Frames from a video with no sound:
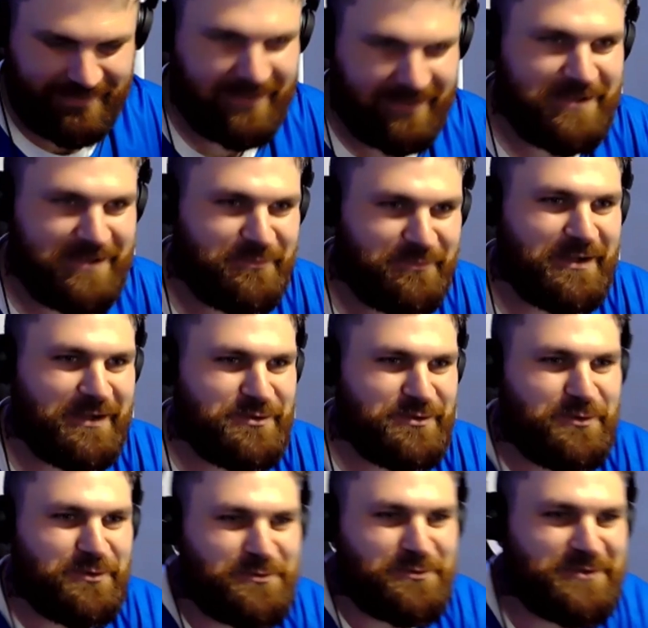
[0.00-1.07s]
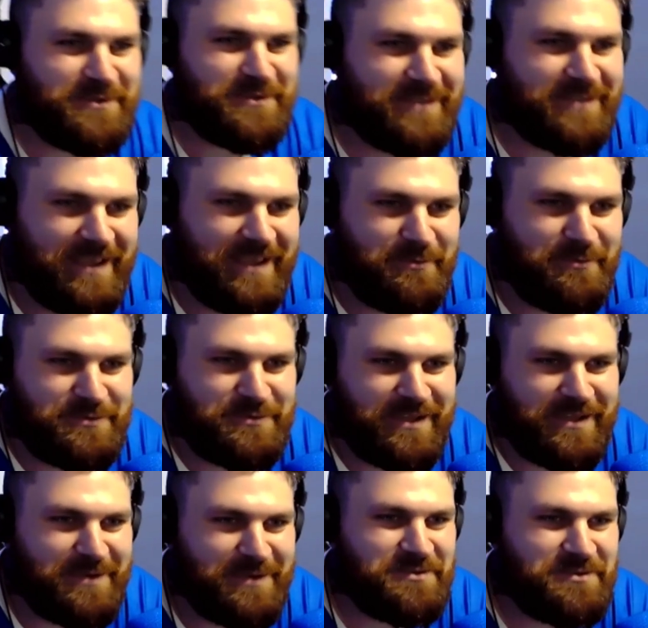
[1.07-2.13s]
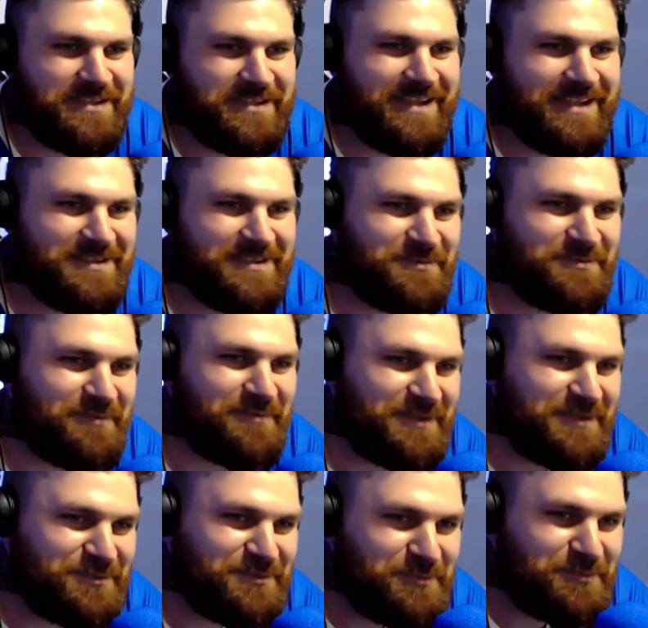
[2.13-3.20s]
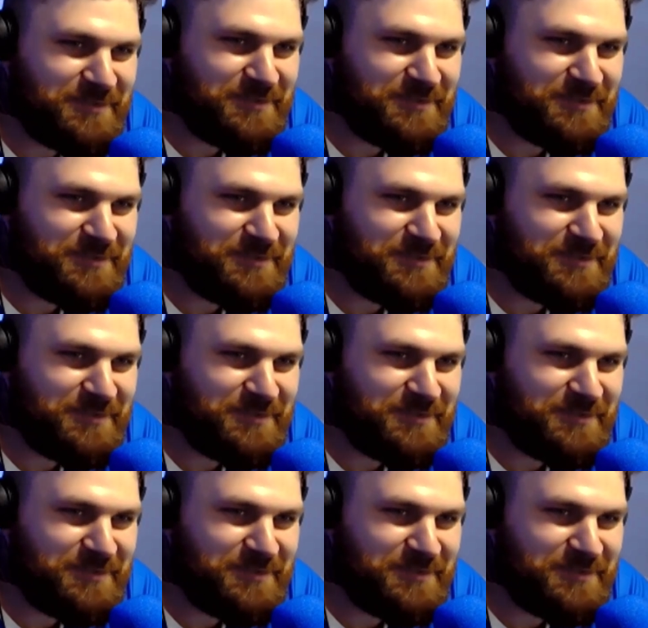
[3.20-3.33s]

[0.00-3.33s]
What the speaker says: In his Villa shorts, he was seen in some Villa shorts,